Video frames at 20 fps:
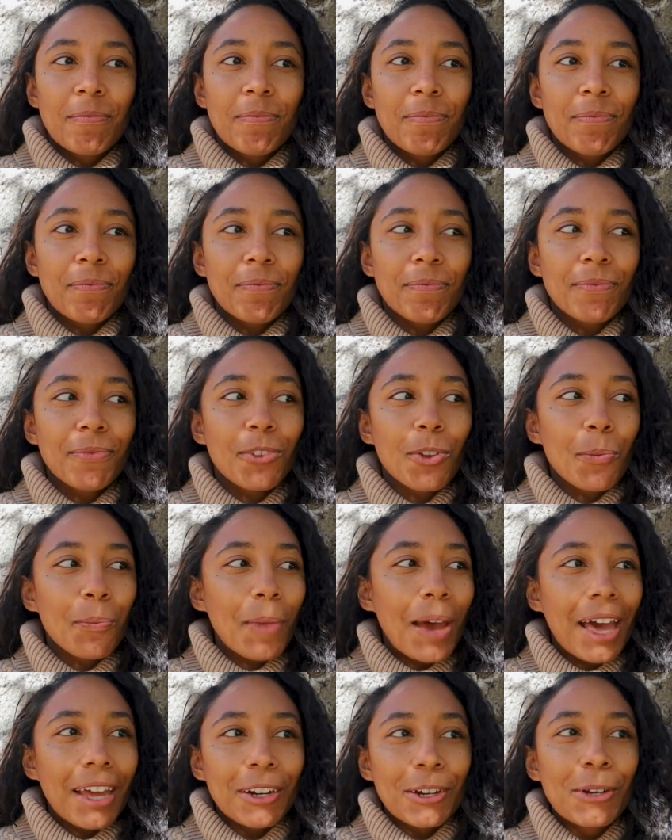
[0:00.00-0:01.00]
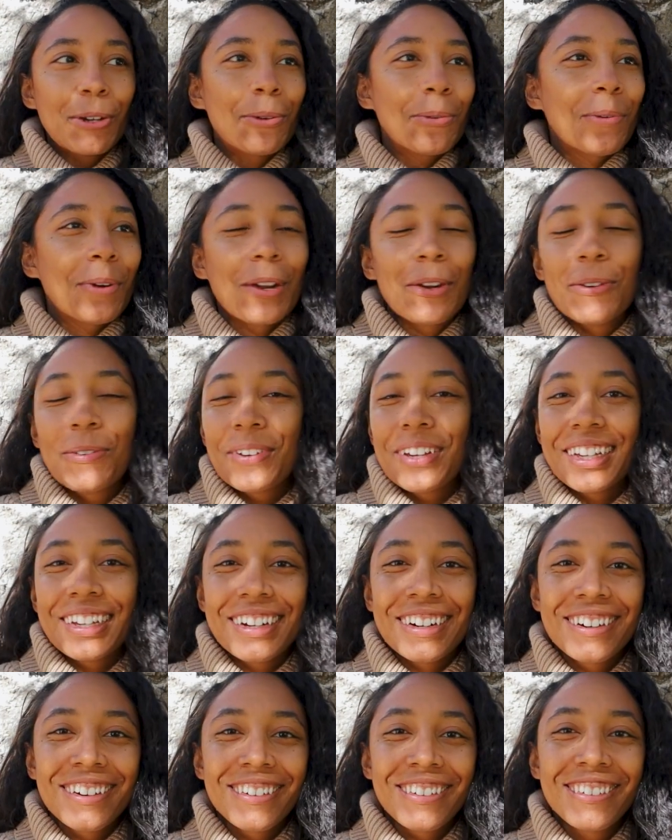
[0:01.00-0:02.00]
no matter where we
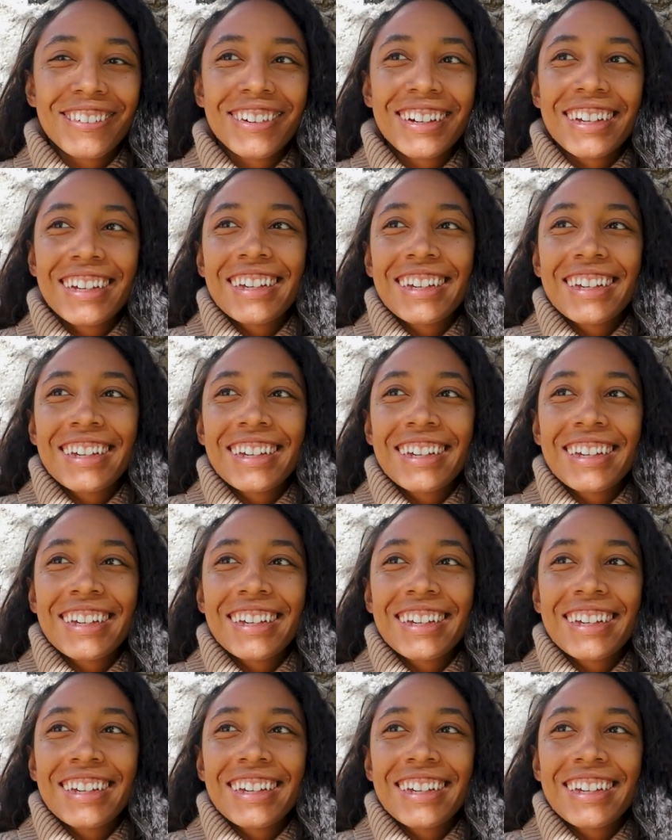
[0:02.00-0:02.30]
go,